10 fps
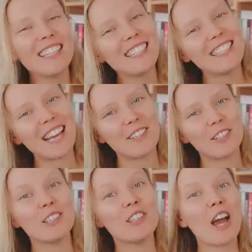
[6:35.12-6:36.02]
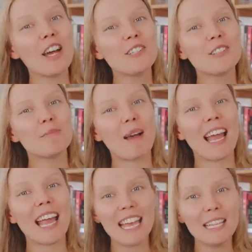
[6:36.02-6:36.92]
like to challenge you to not
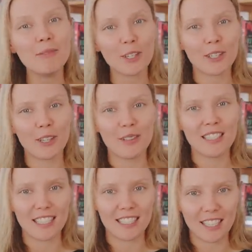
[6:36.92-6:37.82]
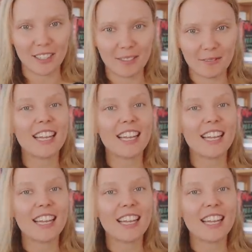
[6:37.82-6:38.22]
buy any more clothes this year.